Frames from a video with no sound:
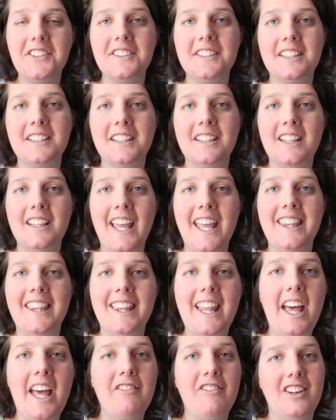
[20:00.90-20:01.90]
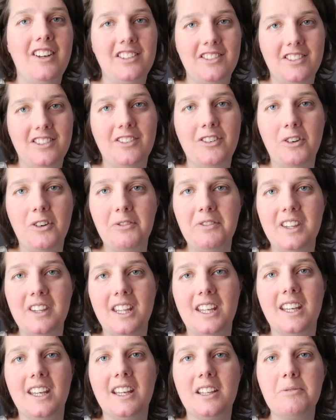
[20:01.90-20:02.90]
in their version of
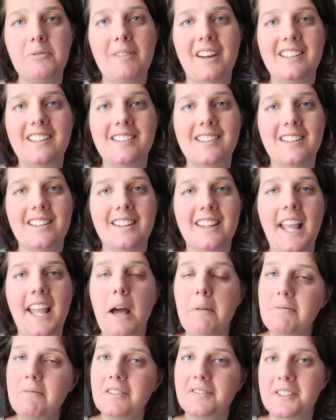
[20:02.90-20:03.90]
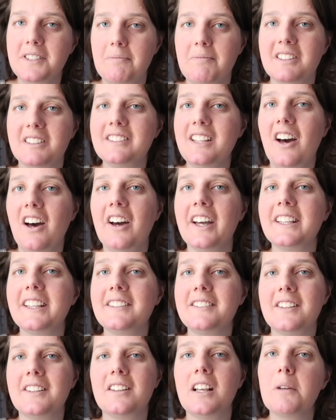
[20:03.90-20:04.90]
the expression the apple of someone's eye,
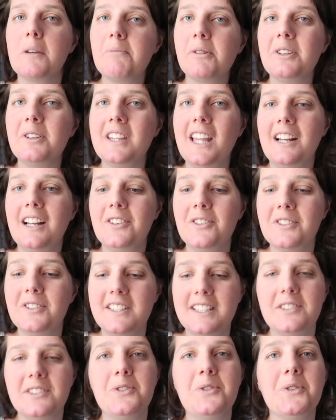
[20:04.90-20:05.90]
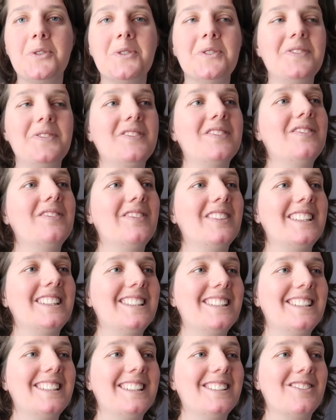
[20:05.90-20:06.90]
so la prunelle de ses yeux,
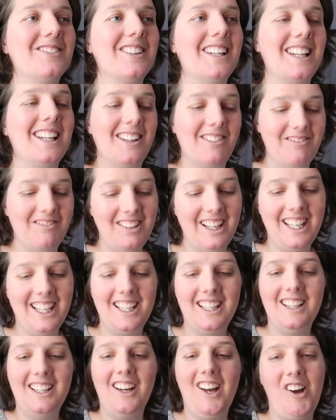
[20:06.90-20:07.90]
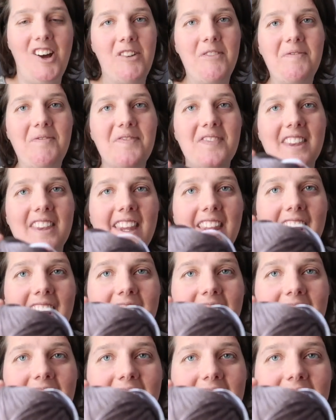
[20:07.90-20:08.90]
which is really lovely.
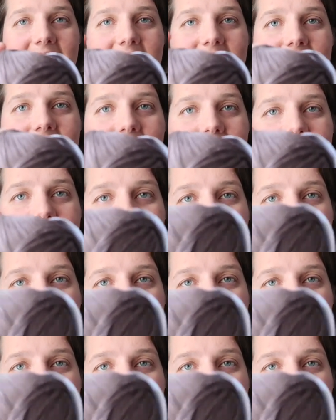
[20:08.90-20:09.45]
Yeah, so